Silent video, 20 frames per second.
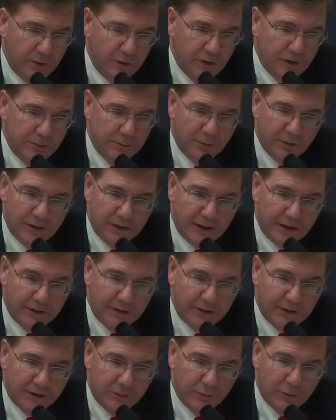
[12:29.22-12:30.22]
municipal
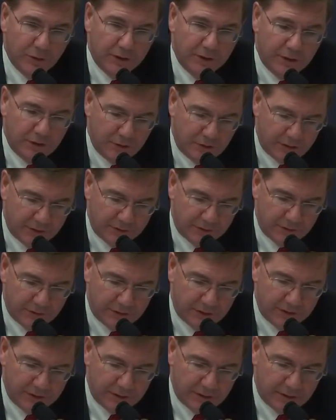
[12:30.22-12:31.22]
context, where I think you
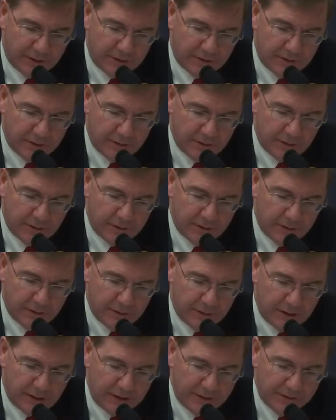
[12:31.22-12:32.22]
testified that
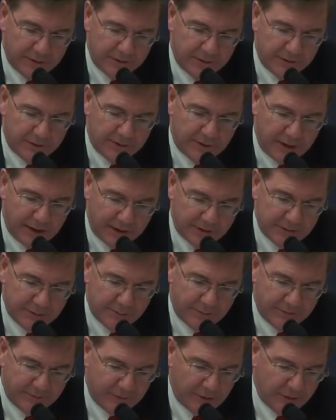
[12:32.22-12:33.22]
uh, assets in
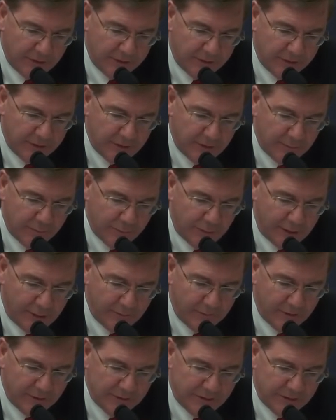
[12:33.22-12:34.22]
tax-exempt funds and
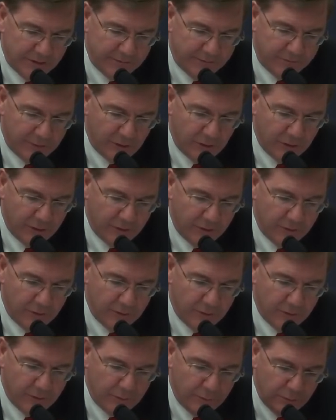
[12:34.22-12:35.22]
prime funds have fallen,
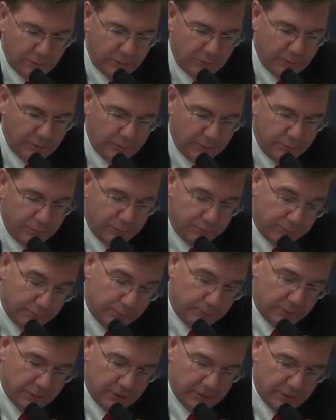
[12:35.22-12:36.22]
well,
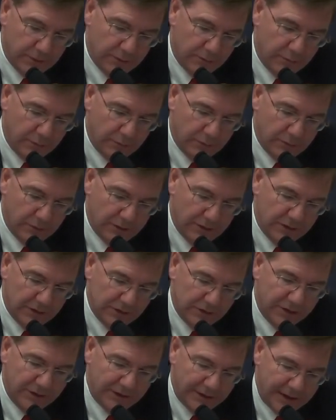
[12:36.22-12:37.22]
well, well
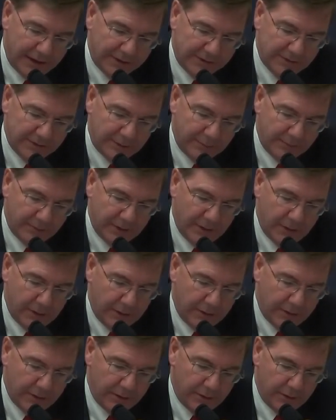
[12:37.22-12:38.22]
let's look at tax-exempt,
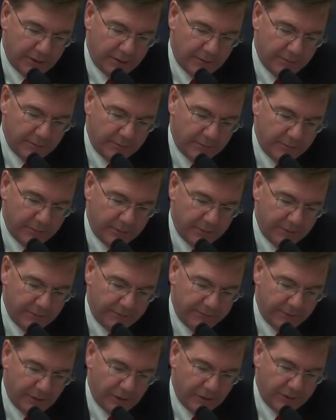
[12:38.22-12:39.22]
uh, um,
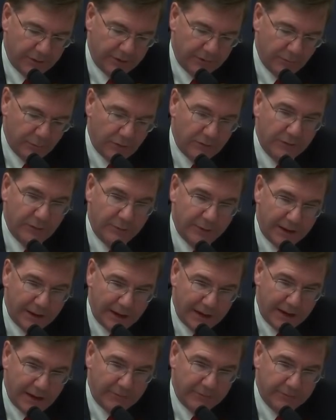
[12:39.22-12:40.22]
fallen roughly by
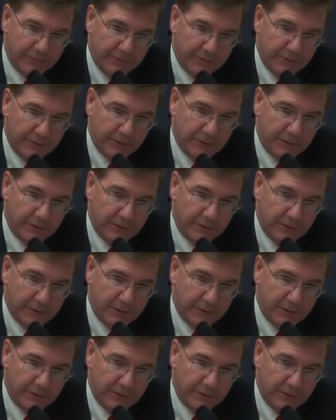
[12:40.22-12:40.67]
half.